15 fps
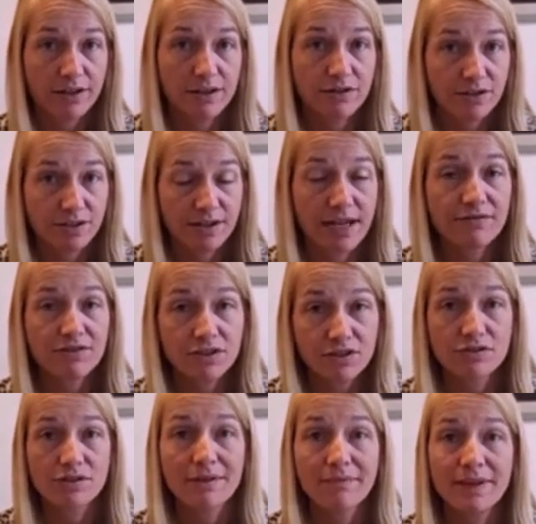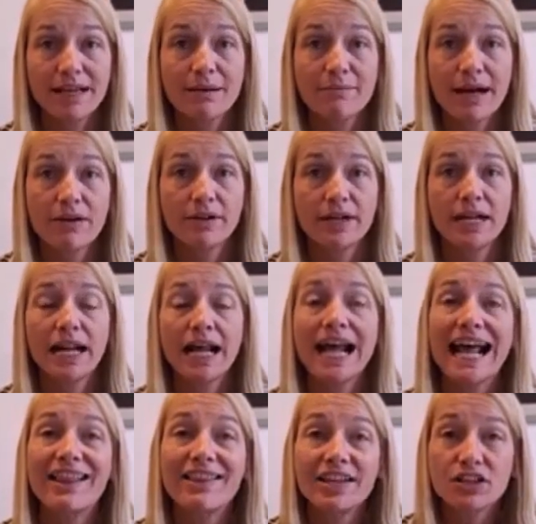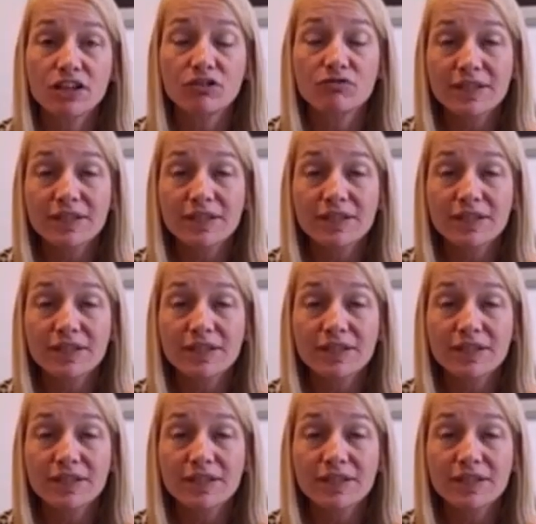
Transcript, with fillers: You just have to do something about it. And then you can